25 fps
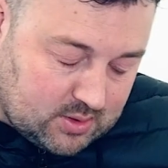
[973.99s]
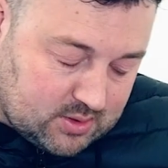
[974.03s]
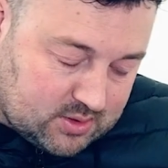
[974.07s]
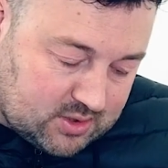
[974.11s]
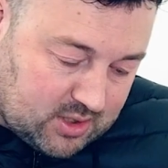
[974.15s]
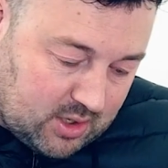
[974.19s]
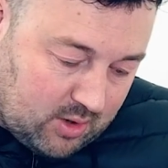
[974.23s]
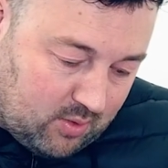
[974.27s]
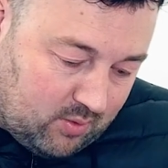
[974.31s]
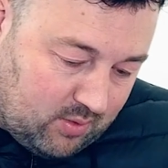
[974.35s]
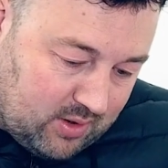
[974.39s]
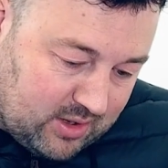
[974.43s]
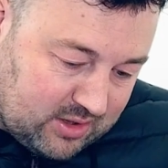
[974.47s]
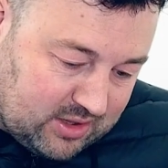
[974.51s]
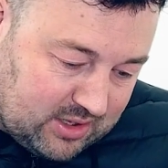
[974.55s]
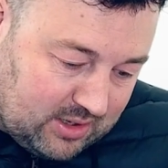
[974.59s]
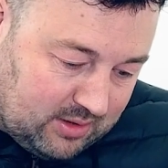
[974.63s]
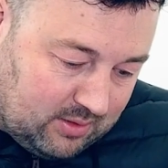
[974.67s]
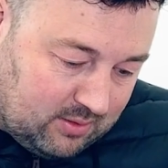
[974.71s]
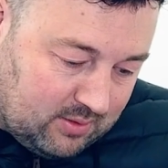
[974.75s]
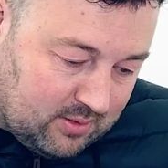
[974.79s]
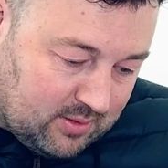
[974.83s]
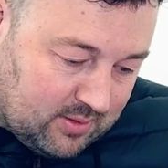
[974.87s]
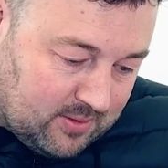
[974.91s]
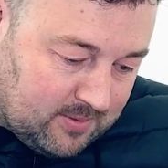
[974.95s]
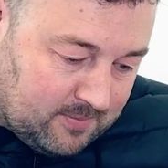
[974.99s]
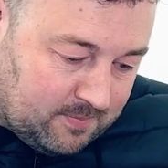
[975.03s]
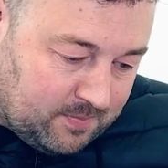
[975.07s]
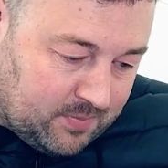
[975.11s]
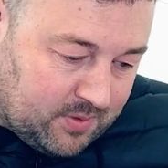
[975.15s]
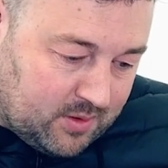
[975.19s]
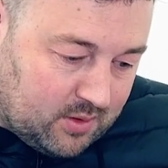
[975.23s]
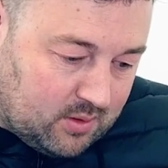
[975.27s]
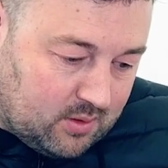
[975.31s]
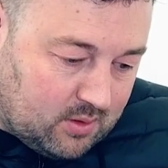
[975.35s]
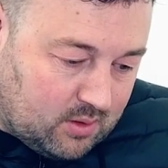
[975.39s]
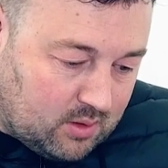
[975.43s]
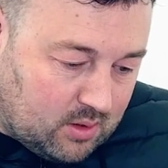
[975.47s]
So I think
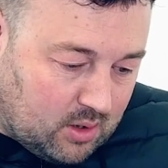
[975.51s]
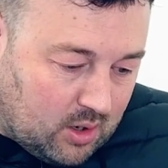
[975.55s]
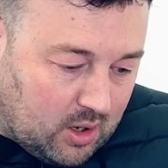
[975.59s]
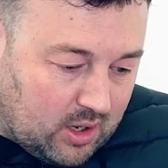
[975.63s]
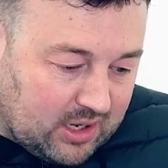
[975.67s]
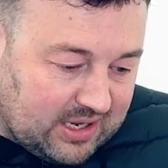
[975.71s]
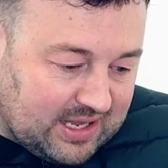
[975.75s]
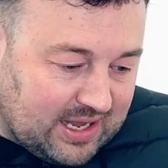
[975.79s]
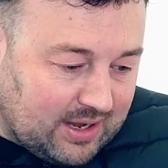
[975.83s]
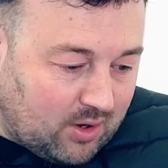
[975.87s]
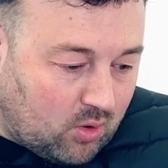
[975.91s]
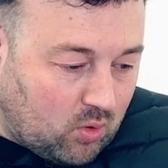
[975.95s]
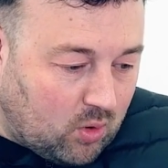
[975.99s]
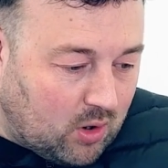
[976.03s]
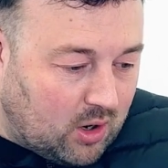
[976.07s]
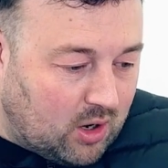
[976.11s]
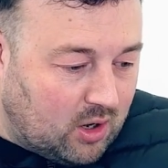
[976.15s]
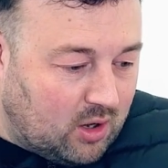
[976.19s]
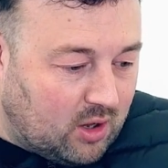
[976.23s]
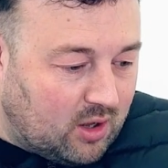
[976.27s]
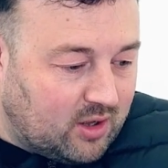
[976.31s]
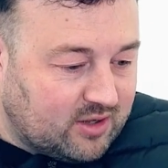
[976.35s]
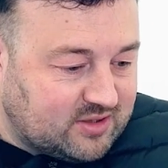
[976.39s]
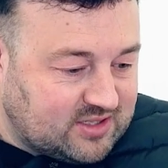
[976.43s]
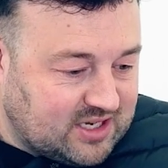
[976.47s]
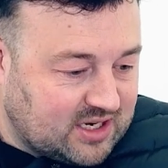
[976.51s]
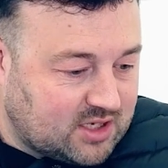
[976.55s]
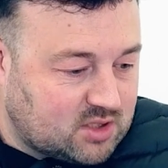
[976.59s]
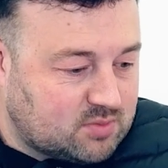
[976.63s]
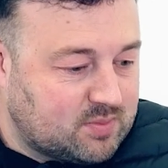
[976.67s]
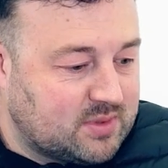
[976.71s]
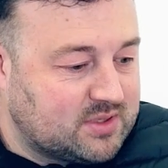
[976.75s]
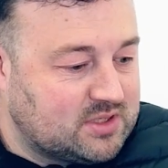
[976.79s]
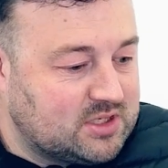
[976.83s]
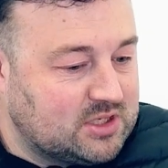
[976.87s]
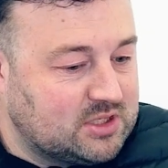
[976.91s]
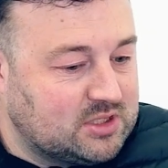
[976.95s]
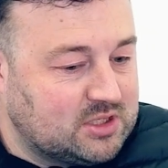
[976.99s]
I get quite a lot of text
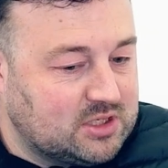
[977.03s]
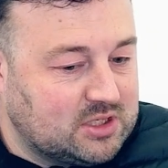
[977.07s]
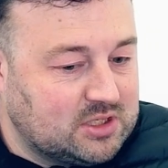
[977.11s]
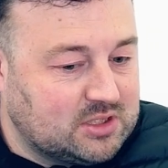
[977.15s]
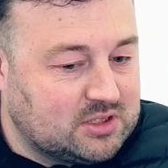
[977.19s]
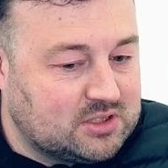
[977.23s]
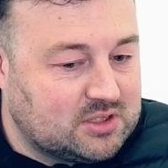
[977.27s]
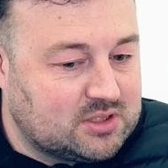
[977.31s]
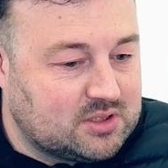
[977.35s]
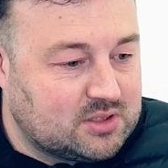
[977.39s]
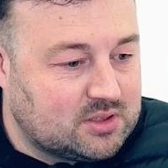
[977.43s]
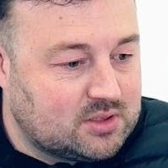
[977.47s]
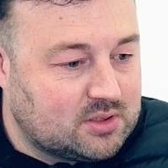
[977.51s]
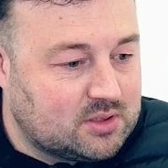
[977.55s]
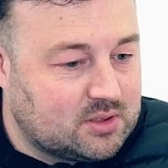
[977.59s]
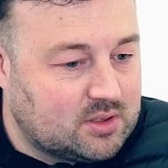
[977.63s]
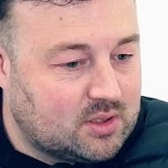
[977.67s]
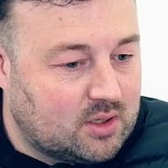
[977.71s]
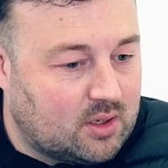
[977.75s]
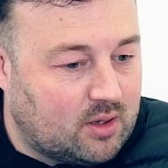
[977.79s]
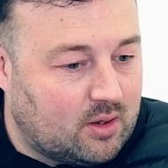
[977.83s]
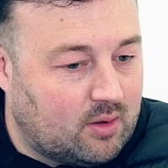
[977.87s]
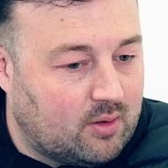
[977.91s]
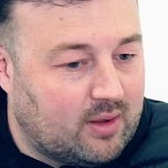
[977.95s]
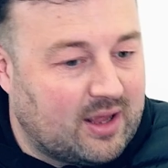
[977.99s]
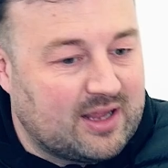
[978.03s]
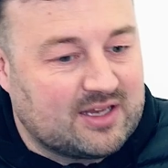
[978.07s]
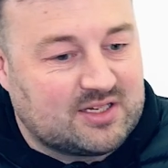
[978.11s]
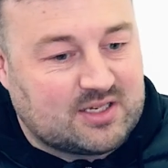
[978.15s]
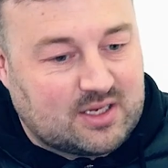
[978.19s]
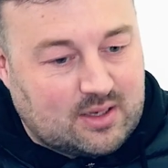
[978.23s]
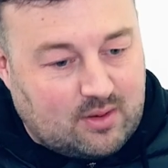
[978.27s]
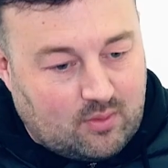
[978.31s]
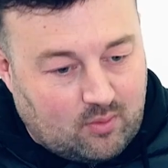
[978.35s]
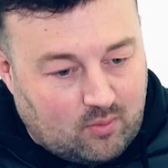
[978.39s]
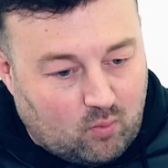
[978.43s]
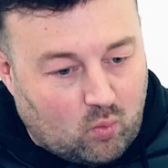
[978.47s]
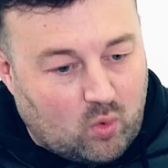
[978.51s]
messages,
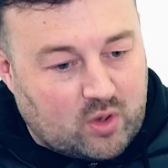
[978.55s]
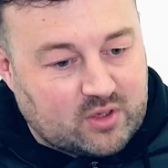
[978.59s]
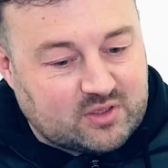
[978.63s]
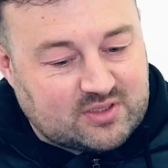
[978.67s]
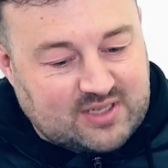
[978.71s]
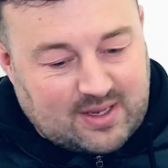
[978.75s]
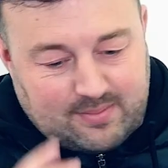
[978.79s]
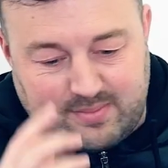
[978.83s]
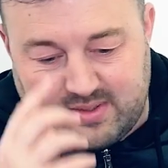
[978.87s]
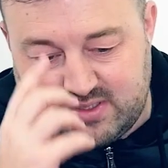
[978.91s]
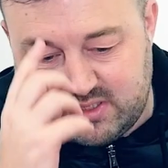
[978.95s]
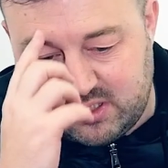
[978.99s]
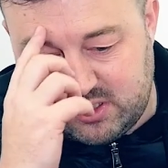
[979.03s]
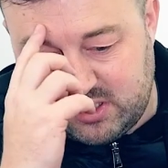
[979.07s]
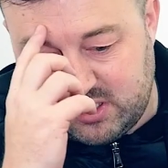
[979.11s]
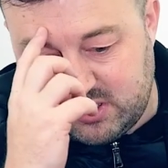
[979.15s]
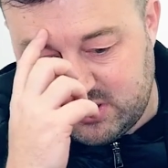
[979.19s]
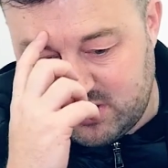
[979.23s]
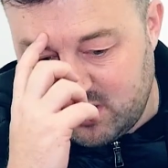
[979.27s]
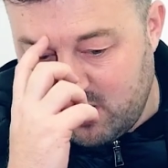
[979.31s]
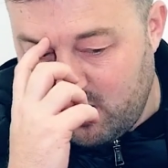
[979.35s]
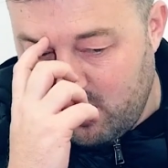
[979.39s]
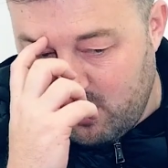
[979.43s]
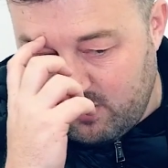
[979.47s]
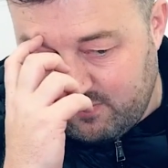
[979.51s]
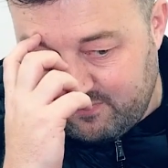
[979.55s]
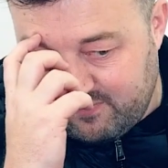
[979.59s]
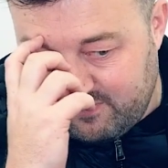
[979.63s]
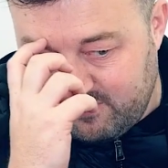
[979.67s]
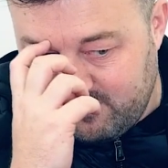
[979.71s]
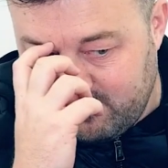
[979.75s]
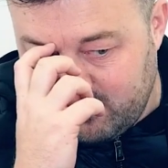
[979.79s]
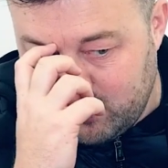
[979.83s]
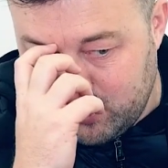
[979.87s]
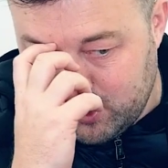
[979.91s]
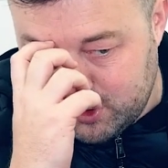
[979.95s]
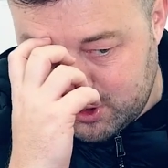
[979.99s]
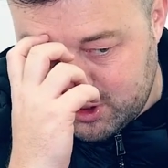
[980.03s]
WhatsApp messages
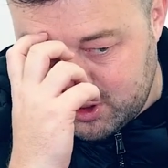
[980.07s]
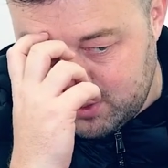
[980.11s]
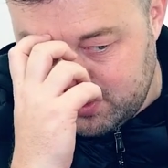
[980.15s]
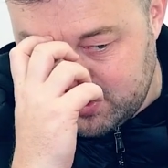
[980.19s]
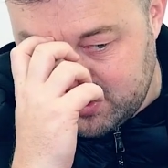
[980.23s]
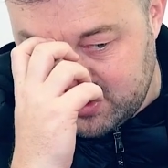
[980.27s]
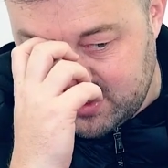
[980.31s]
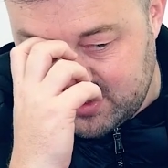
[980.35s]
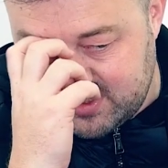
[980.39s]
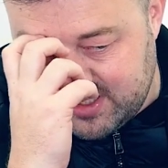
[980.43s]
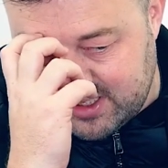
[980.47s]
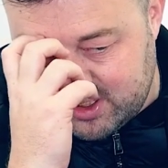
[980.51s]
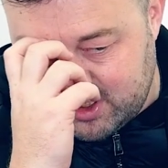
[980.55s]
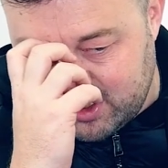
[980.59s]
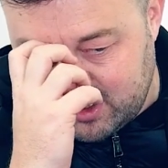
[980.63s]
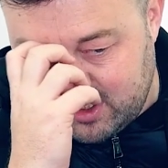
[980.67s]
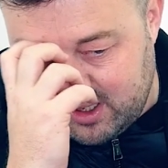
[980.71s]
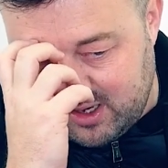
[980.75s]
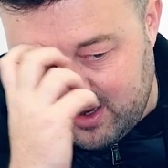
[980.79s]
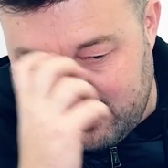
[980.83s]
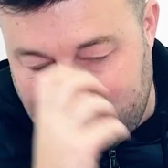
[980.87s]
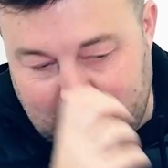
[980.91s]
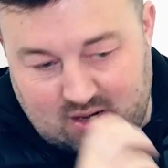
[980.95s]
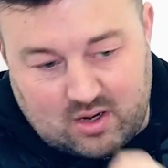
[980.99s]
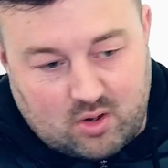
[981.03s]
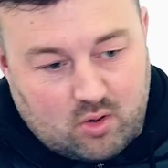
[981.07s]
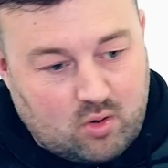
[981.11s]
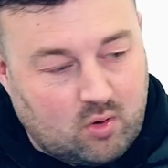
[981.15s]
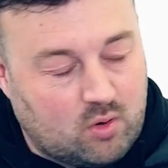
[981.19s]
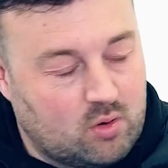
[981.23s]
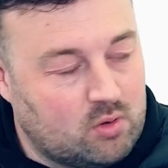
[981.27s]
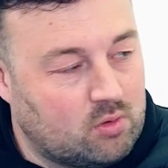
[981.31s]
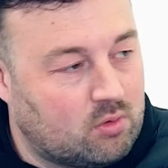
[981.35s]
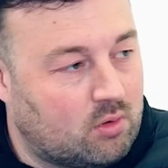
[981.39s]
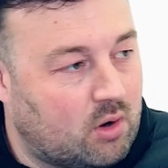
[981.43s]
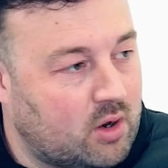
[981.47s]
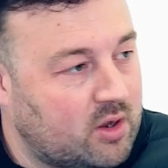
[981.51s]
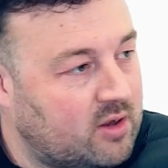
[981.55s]
off customers, etc. Can you give me a
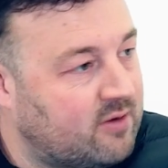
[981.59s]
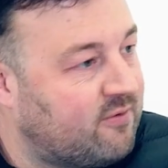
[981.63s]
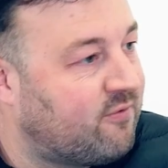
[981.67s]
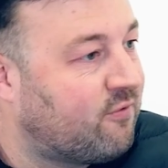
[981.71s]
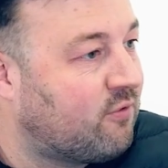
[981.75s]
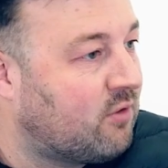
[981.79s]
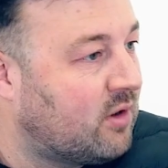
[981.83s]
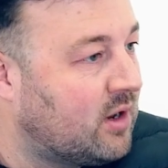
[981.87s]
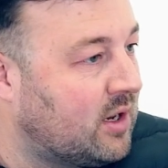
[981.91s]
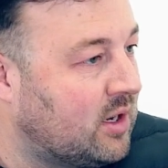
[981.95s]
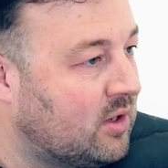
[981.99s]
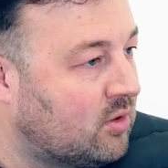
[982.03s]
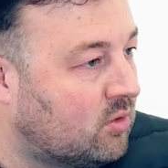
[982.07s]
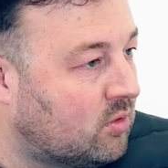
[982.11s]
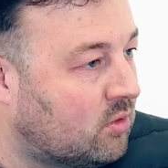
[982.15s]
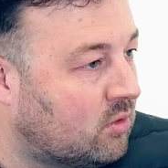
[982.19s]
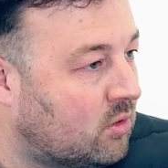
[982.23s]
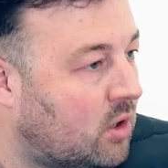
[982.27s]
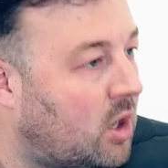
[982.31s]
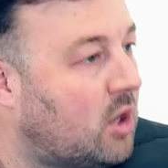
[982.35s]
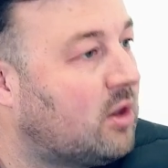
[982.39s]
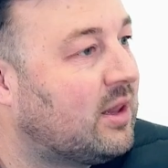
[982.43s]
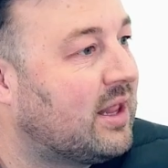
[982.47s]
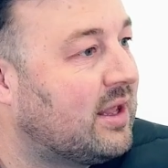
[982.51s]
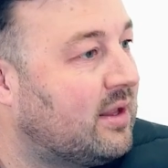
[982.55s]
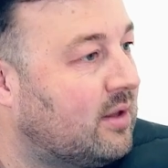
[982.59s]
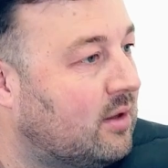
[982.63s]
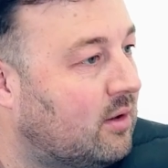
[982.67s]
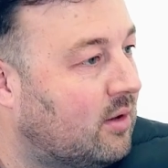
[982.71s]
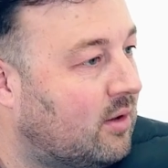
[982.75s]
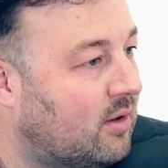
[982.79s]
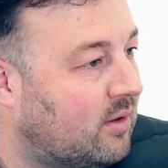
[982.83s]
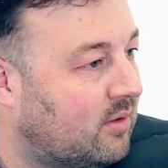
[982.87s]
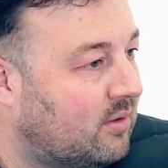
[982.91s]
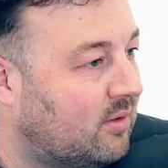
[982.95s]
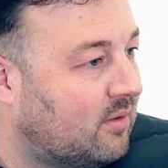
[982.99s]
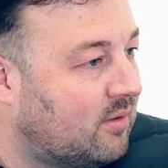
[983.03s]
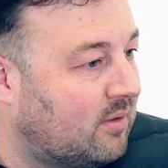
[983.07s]
call, or are you free, or I'll let you.
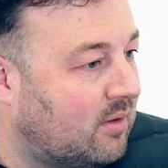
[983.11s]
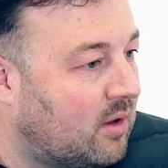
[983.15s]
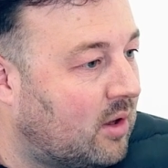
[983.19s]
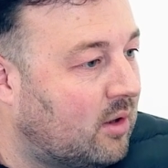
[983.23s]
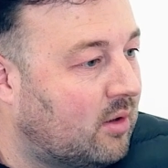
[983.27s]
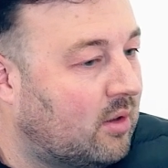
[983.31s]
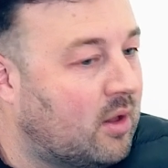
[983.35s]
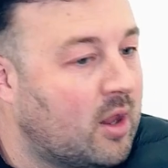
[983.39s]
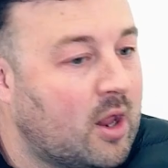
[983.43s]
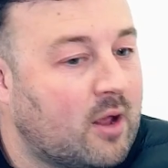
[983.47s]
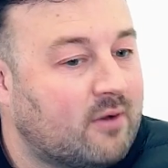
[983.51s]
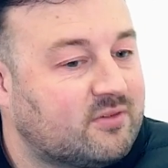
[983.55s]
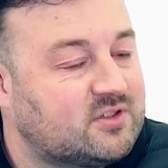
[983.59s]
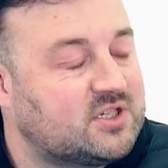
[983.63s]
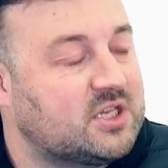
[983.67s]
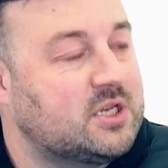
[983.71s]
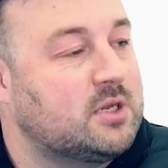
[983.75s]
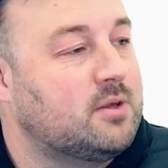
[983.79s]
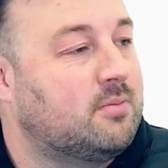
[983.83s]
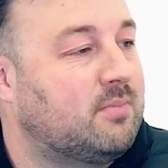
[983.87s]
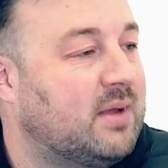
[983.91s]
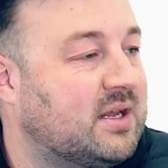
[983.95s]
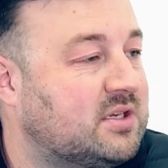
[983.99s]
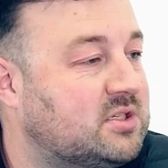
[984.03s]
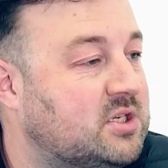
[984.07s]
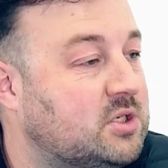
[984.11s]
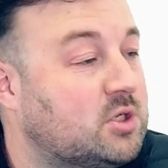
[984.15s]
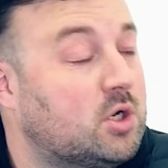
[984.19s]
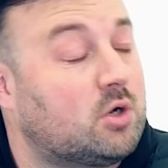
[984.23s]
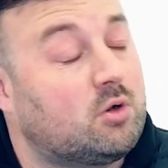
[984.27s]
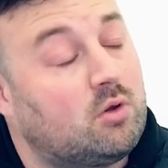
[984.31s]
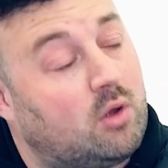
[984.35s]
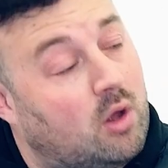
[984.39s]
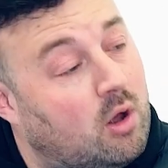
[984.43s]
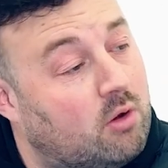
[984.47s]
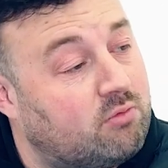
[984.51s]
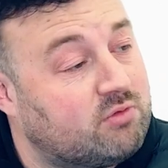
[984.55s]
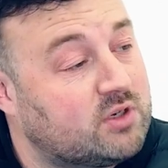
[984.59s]
I've seen your message.
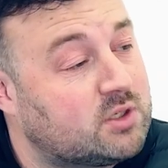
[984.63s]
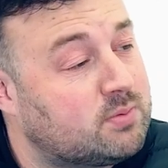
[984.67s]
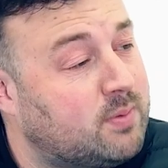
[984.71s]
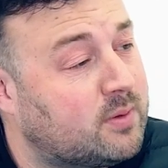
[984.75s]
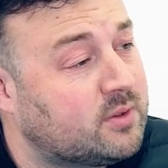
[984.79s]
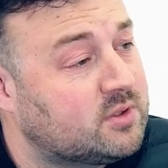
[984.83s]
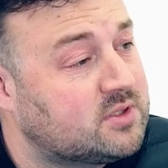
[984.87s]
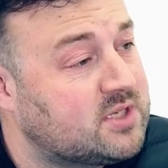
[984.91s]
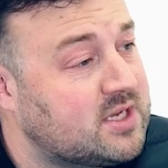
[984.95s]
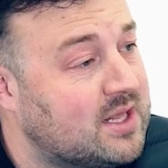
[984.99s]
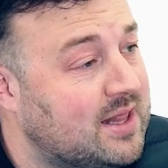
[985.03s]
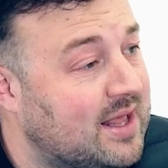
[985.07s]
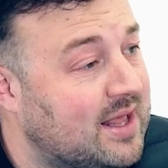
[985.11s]
I'll respond to